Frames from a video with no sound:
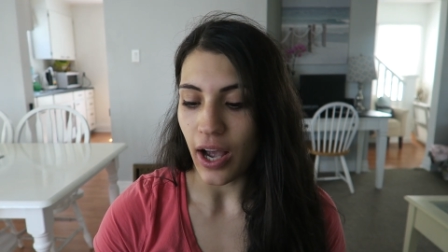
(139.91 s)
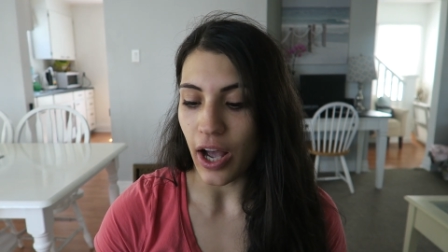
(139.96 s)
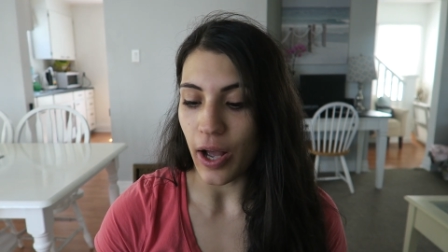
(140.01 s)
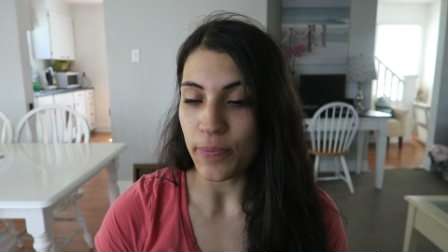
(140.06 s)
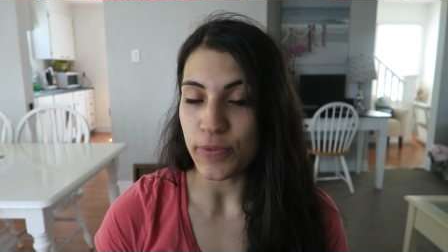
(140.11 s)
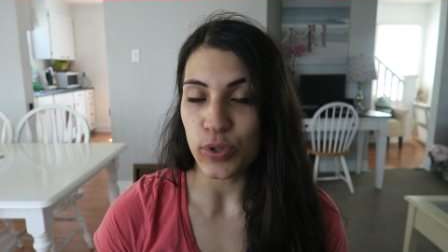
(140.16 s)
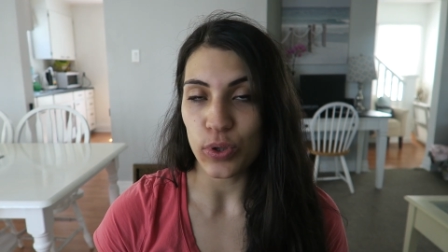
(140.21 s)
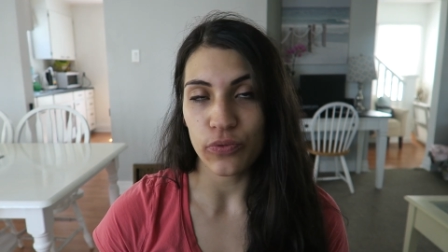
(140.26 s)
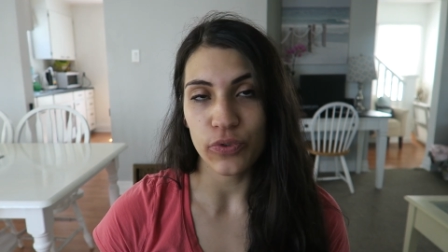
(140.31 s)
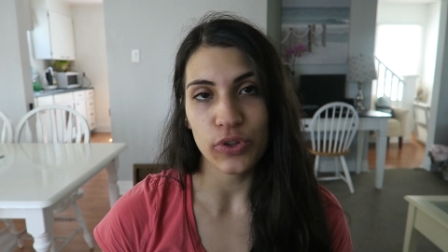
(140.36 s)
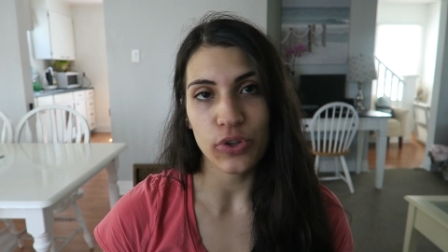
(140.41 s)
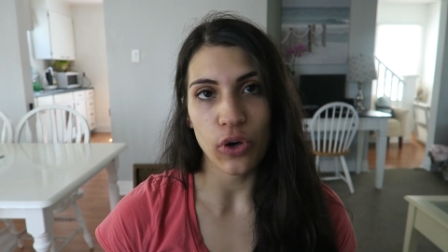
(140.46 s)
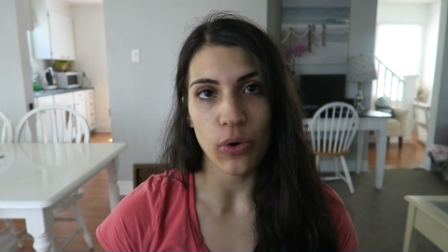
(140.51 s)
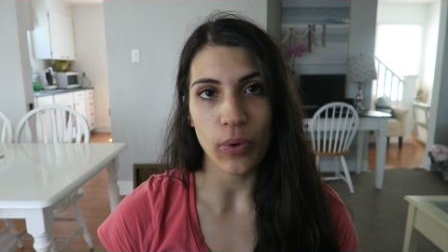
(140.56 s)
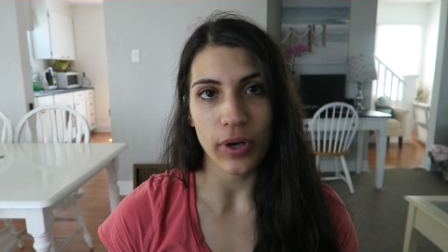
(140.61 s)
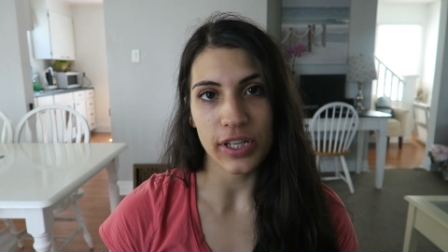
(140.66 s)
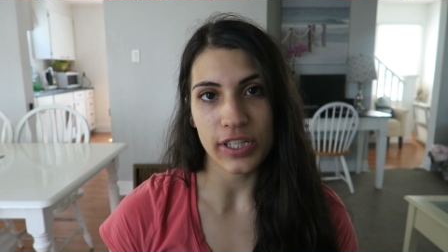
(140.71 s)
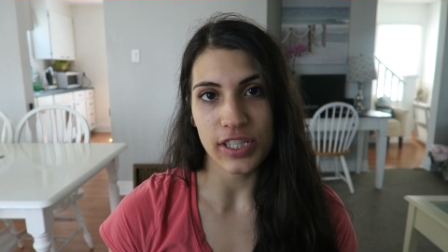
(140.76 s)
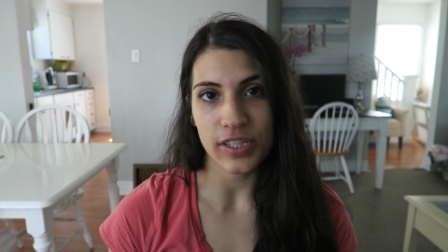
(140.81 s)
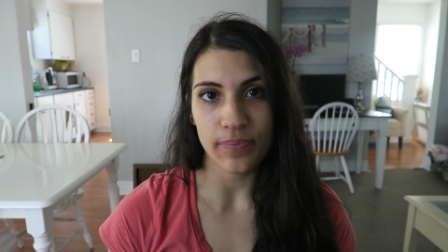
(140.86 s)
Um, so if you
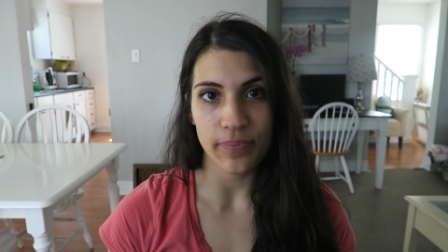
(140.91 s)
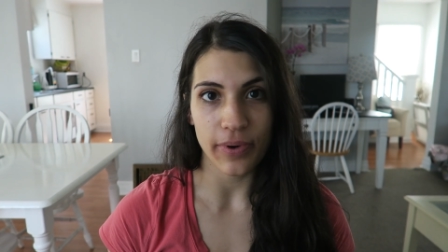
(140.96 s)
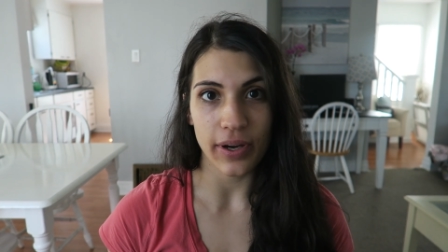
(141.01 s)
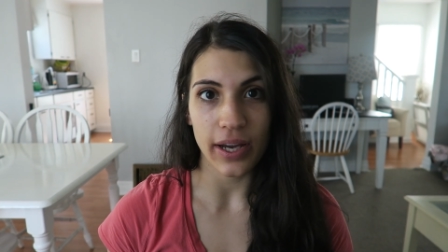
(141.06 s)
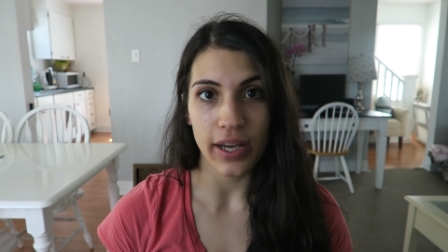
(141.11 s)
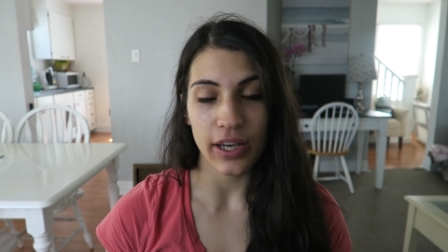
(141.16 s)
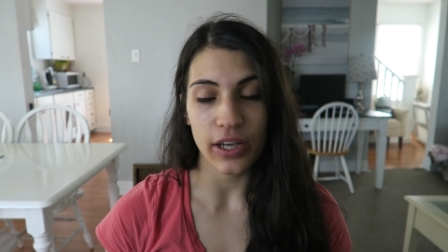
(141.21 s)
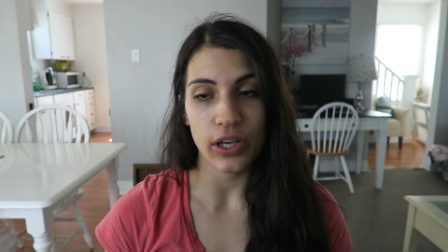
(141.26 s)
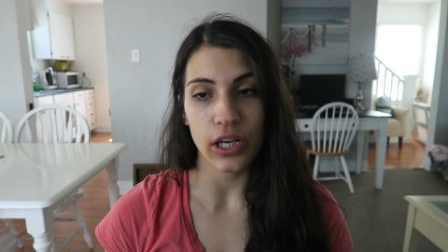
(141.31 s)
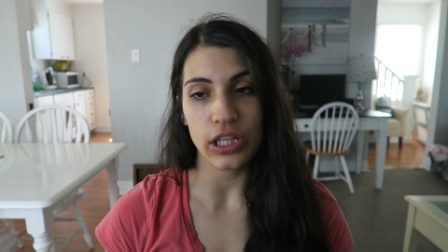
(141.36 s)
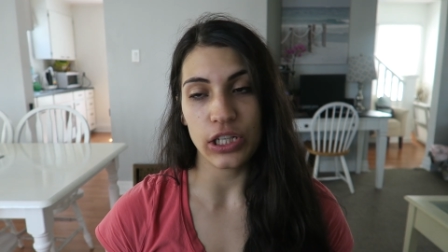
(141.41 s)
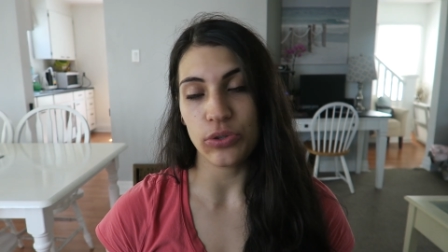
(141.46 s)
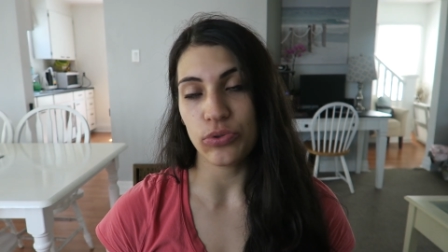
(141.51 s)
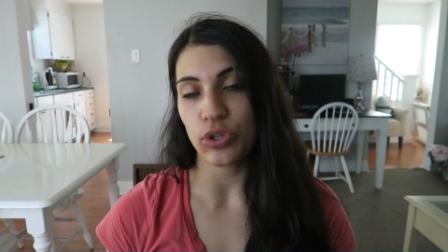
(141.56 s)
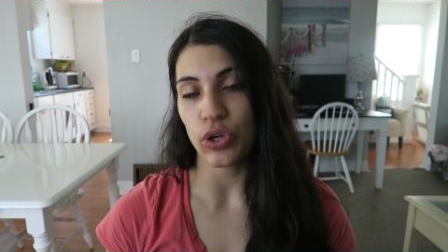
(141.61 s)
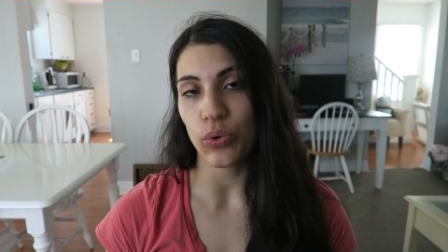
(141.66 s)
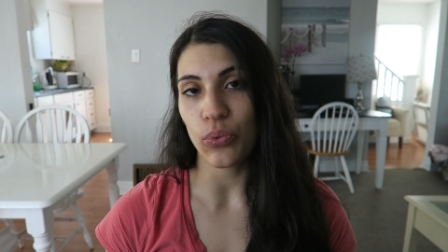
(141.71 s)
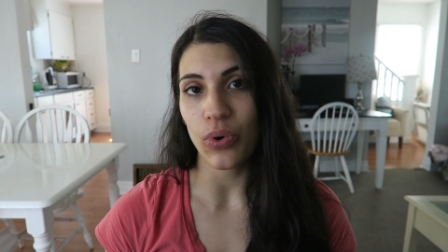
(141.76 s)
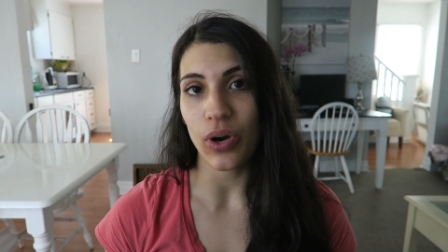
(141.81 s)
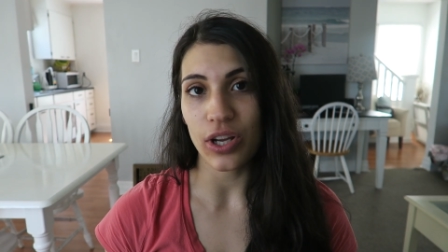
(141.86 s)
don't want to spray and you
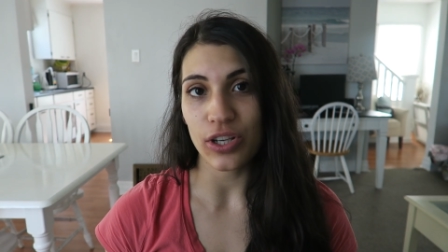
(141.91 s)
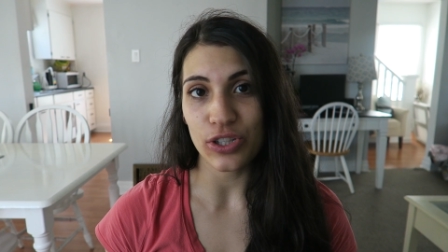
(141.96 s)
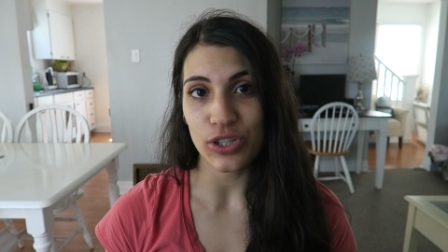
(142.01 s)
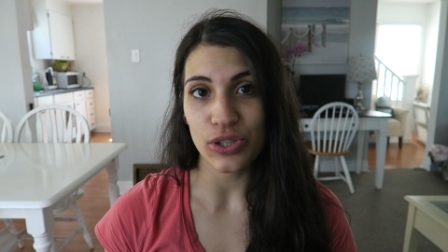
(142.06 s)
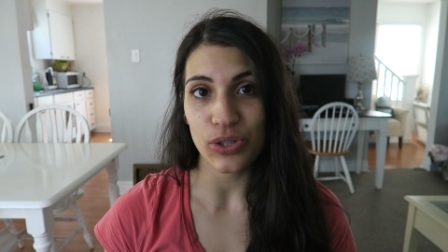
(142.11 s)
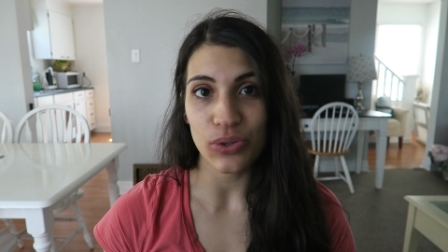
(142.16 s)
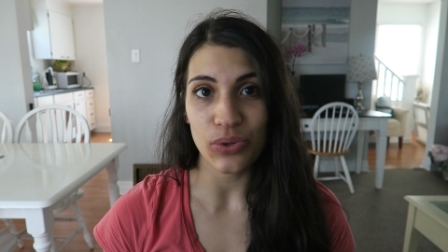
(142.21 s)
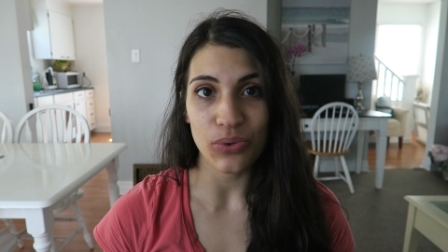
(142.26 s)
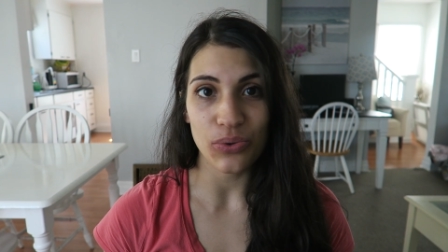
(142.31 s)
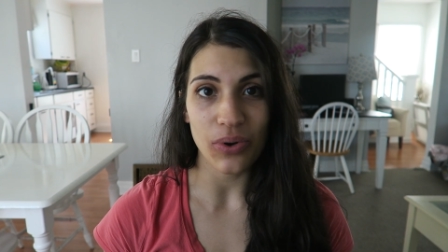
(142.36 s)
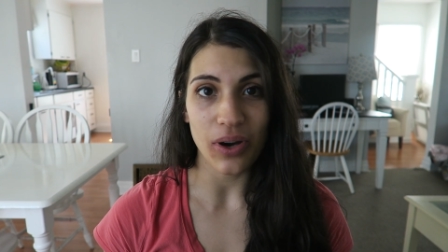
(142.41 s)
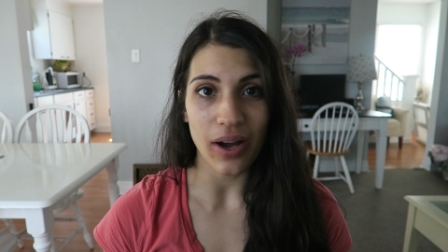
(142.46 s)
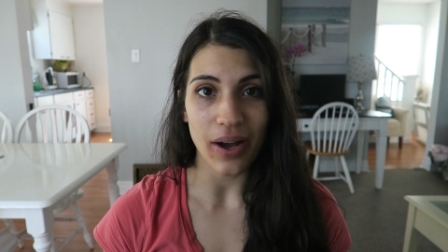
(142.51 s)
don't want to,